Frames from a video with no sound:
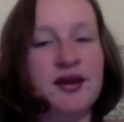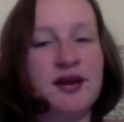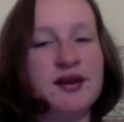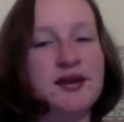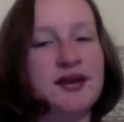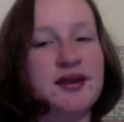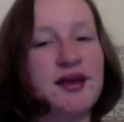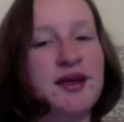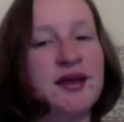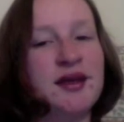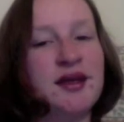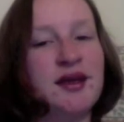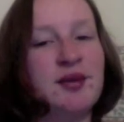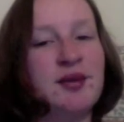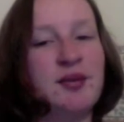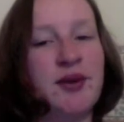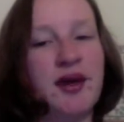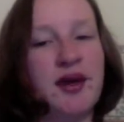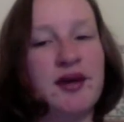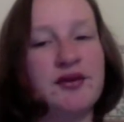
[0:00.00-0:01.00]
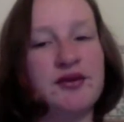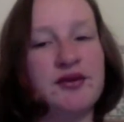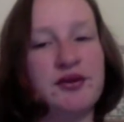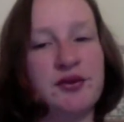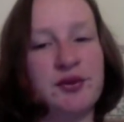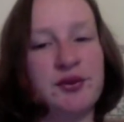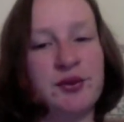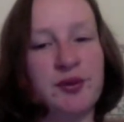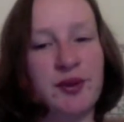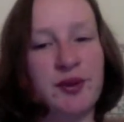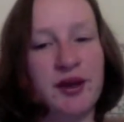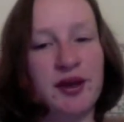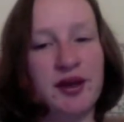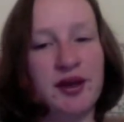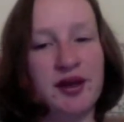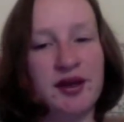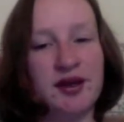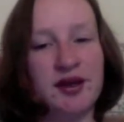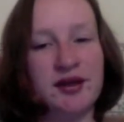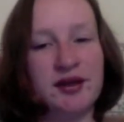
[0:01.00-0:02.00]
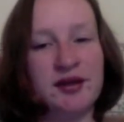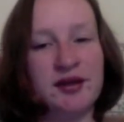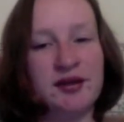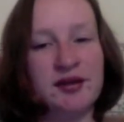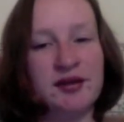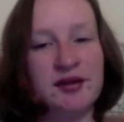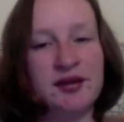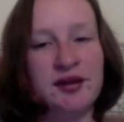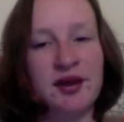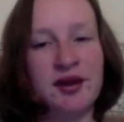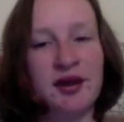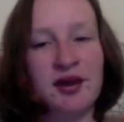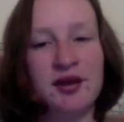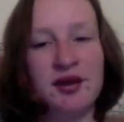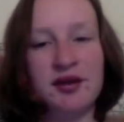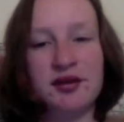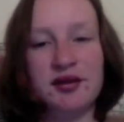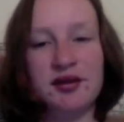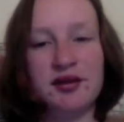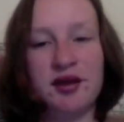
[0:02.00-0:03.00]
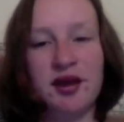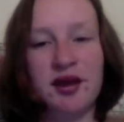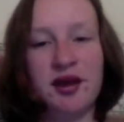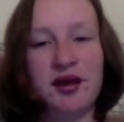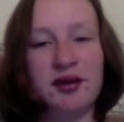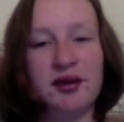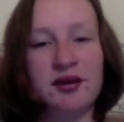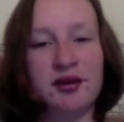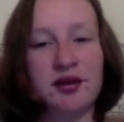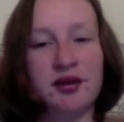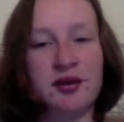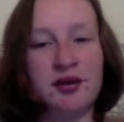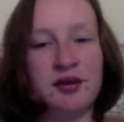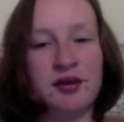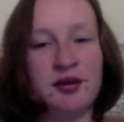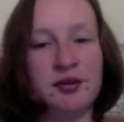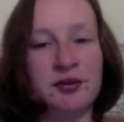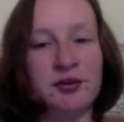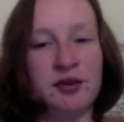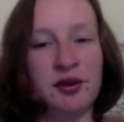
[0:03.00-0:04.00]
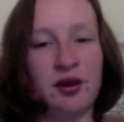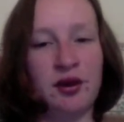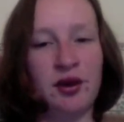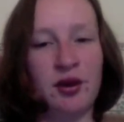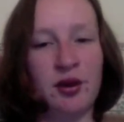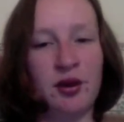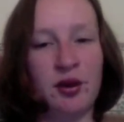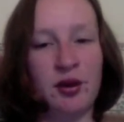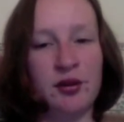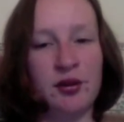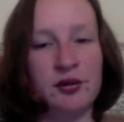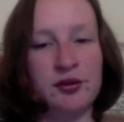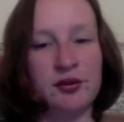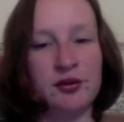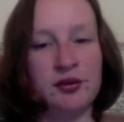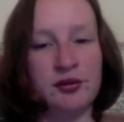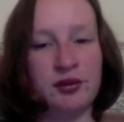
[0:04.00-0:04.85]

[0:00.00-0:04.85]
Day passed away and night coming on,